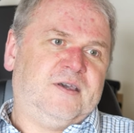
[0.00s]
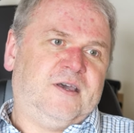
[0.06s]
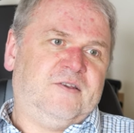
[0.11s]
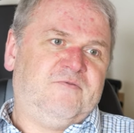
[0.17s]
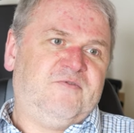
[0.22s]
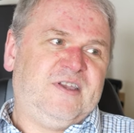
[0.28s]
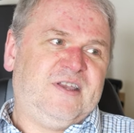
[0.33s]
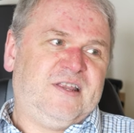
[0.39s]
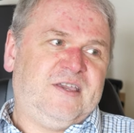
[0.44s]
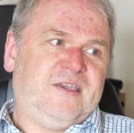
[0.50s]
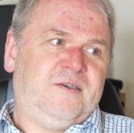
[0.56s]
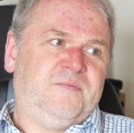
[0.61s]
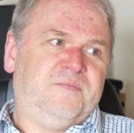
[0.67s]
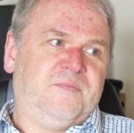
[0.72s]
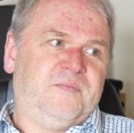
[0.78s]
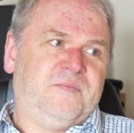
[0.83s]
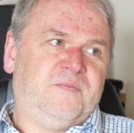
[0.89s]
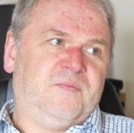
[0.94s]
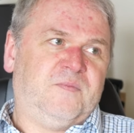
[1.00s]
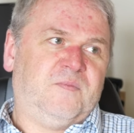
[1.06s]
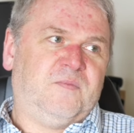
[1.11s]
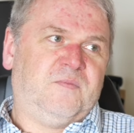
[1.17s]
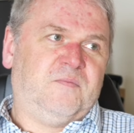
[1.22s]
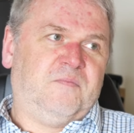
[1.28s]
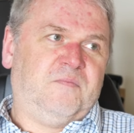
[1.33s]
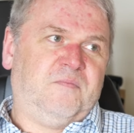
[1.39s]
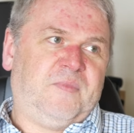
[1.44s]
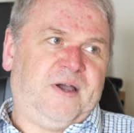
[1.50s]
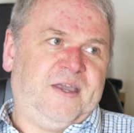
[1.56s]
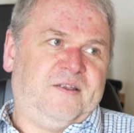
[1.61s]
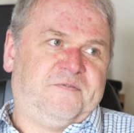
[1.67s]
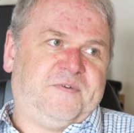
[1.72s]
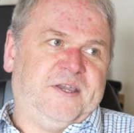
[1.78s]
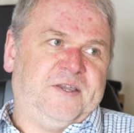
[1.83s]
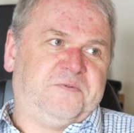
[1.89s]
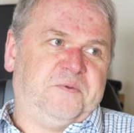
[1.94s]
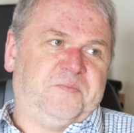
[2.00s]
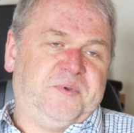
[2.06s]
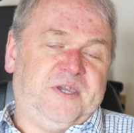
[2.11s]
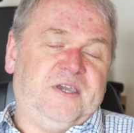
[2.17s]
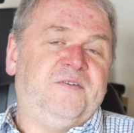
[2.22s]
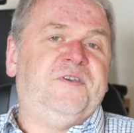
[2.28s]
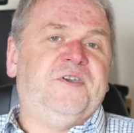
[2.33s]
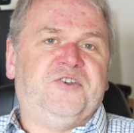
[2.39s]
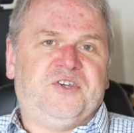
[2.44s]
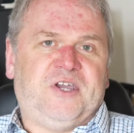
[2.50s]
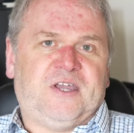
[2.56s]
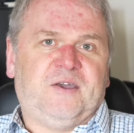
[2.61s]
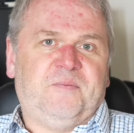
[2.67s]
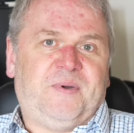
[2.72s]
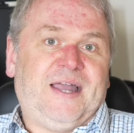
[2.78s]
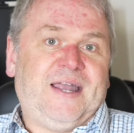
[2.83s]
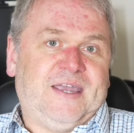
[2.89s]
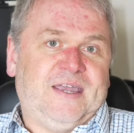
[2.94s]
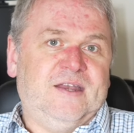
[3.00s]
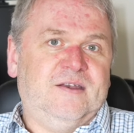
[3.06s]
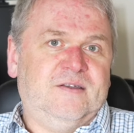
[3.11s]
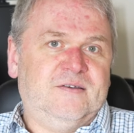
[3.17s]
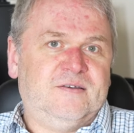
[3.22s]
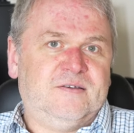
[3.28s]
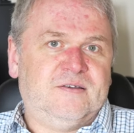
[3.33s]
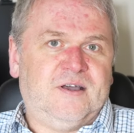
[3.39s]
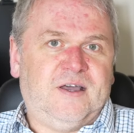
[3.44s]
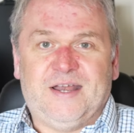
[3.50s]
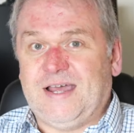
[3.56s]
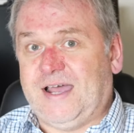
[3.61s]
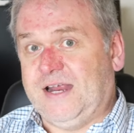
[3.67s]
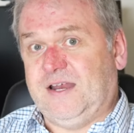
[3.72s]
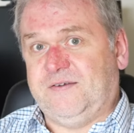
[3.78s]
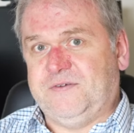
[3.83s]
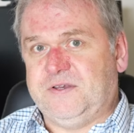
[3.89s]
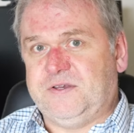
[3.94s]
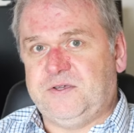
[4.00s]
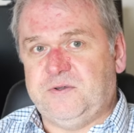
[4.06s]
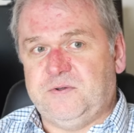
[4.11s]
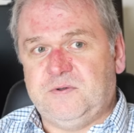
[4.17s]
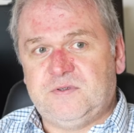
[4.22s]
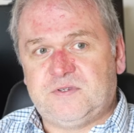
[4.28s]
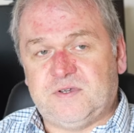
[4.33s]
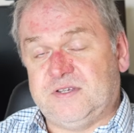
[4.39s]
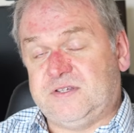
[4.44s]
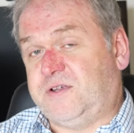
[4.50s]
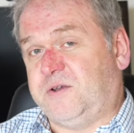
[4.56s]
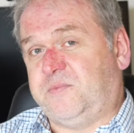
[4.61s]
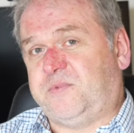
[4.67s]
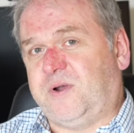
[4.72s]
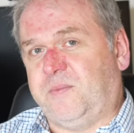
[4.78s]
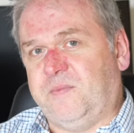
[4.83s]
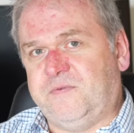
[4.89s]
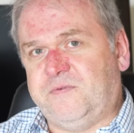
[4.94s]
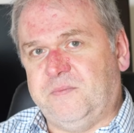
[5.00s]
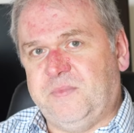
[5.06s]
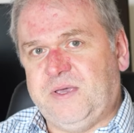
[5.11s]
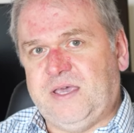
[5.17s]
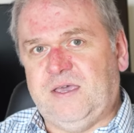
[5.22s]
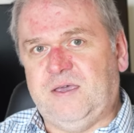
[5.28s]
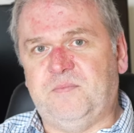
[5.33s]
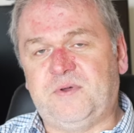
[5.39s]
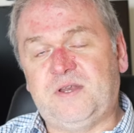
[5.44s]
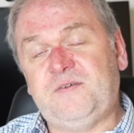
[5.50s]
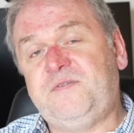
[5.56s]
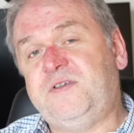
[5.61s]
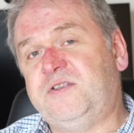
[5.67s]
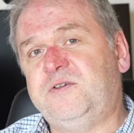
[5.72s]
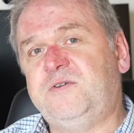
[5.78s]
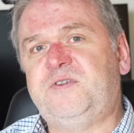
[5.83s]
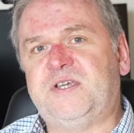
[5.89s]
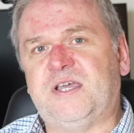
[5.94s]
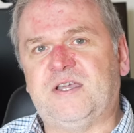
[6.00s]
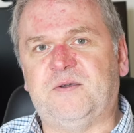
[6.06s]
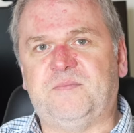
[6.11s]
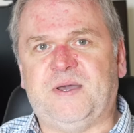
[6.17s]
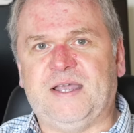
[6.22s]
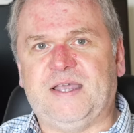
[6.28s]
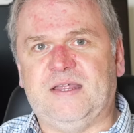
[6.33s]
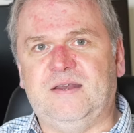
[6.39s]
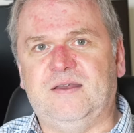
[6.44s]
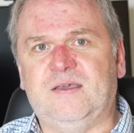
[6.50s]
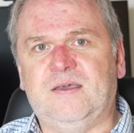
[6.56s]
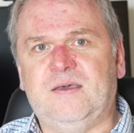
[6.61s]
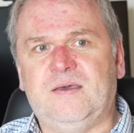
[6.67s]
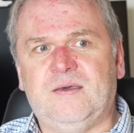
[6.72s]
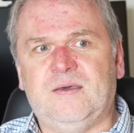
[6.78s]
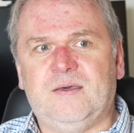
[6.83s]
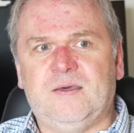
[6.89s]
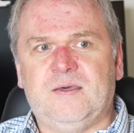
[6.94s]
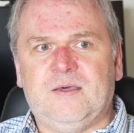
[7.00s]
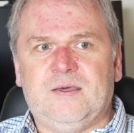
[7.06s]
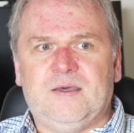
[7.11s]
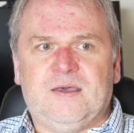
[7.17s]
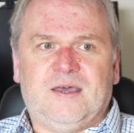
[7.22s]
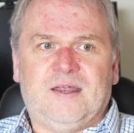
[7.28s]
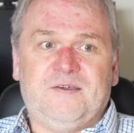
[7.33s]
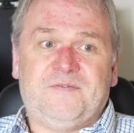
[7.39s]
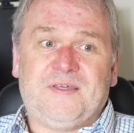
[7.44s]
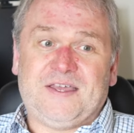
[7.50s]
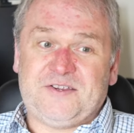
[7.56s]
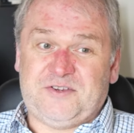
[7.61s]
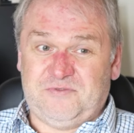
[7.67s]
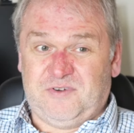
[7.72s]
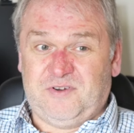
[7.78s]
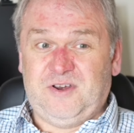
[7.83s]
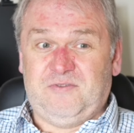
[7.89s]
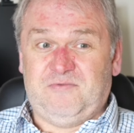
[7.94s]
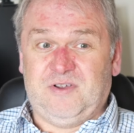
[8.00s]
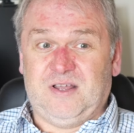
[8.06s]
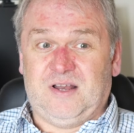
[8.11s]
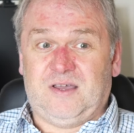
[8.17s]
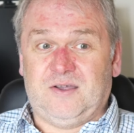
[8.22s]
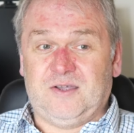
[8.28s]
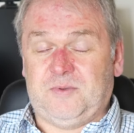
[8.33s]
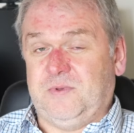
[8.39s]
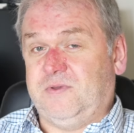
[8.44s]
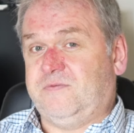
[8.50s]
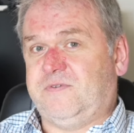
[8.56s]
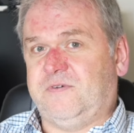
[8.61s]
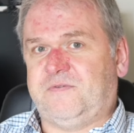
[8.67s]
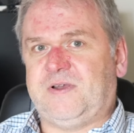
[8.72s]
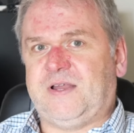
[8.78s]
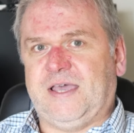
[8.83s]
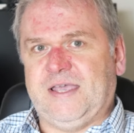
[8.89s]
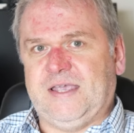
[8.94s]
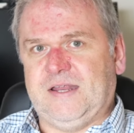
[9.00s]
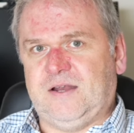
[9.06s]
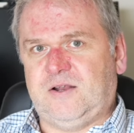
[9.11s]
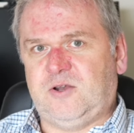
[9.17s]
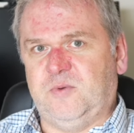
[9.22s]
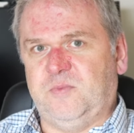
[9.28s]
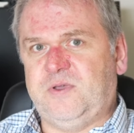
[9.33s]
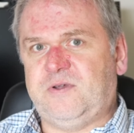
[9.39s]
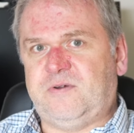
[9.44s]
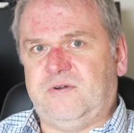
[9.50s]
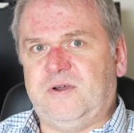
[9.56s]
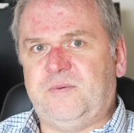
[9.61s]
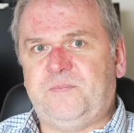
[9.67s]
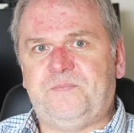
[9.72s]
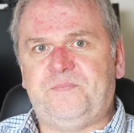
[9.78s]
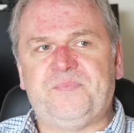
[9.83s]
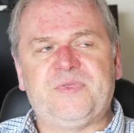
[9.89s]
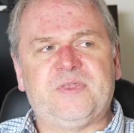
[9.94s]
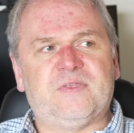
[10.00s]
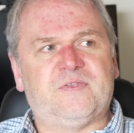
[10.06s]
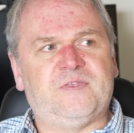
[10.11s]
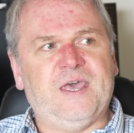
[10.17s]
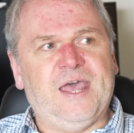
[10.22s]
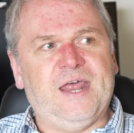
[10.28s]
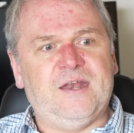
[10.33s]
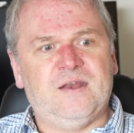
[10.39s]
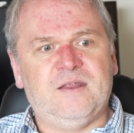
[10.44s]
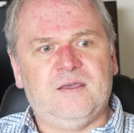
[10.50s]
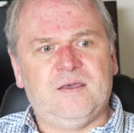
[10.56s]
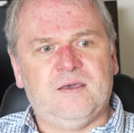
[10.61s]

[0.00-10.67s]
And really, my advice would be if you check a bag in, and I never do, so it's not a problem for me, but if you do check a bag in, and if that's your only real argument for flying in Club Europe, then